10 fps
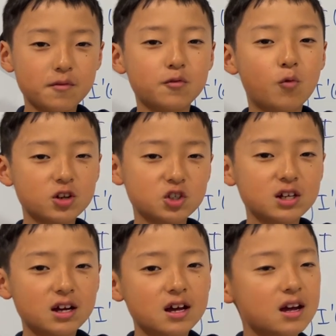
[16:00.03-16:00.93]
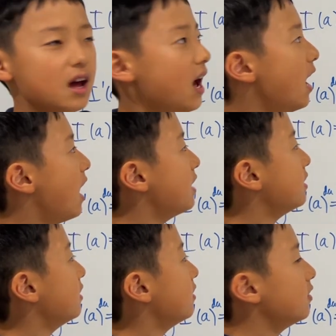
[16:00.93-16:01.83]
much for watching, and
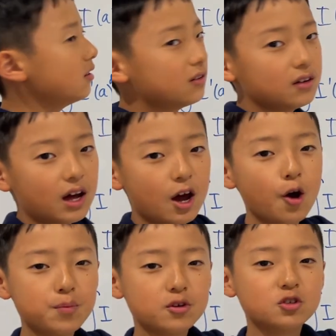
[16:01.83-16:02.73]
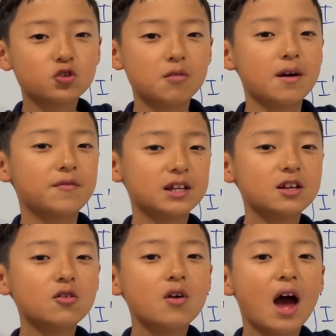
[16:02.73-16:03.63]
I hope you enjoy my
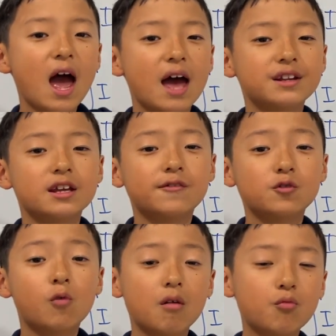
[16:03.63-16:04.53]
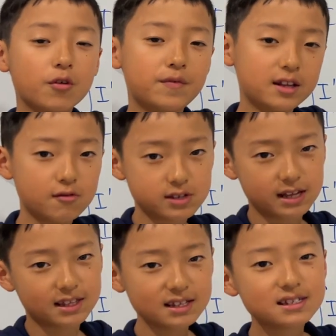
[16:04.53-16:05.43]
video, and if you want more videos
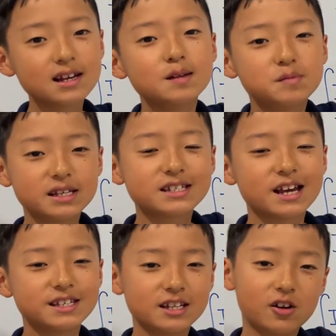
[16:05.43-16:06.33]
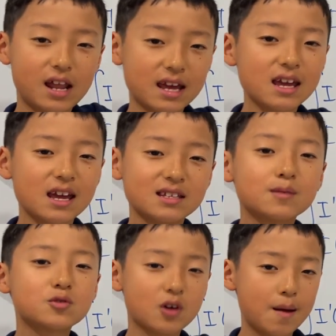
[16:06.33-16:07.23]
like this, please consider liking and
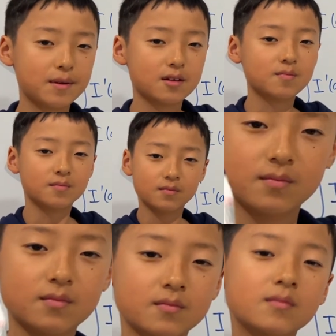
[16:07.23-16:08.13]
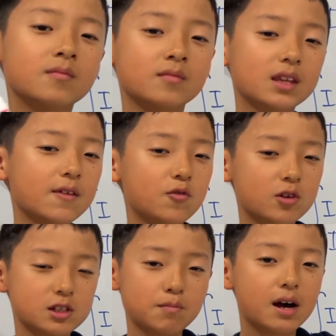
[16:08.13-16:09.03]
subscribing. If you
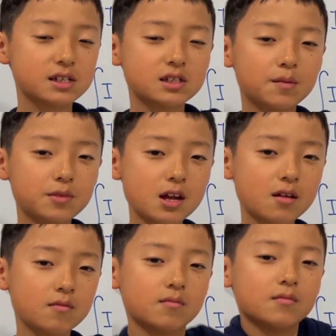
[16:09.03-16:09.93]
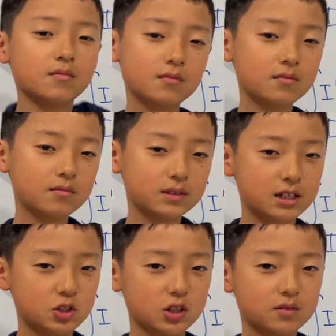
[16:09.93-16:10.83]
want to master something,
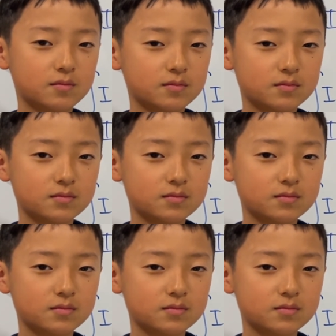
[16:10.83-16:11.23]
teach it.